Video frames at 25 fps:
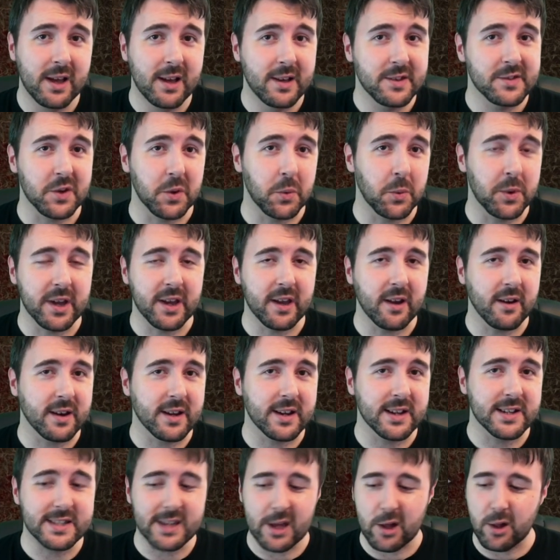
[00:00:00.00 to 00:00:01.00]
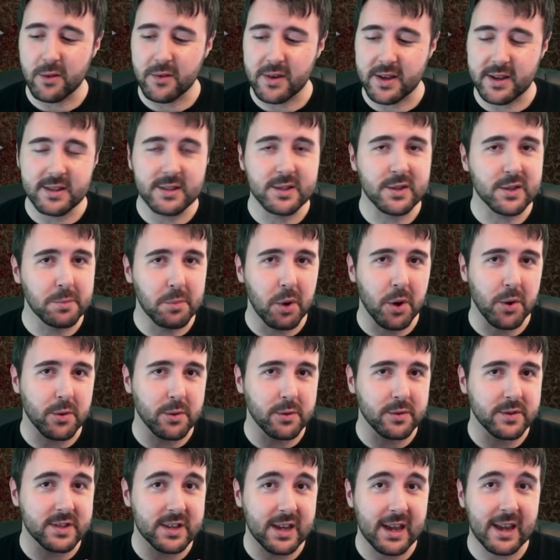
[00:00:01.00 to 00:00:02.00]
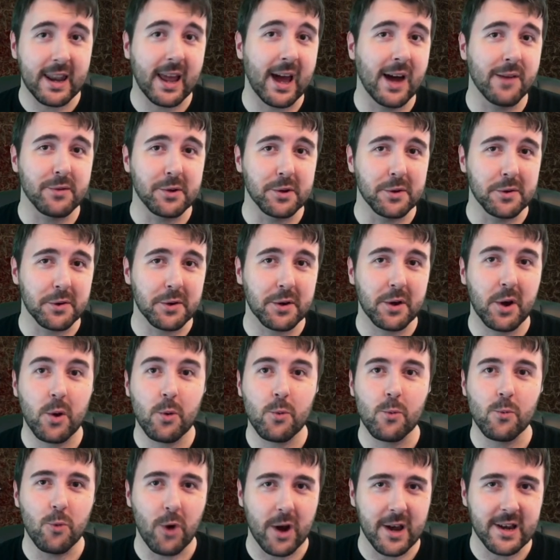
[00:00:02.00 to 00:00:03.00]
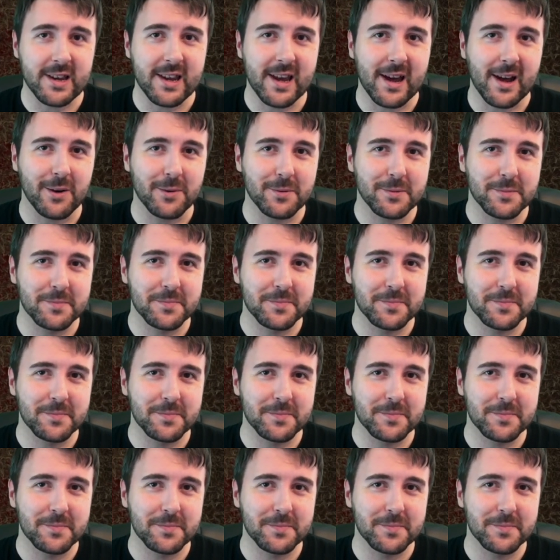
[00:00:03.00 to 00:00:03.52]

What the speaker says: So we are going to delve into the models and have a look right now.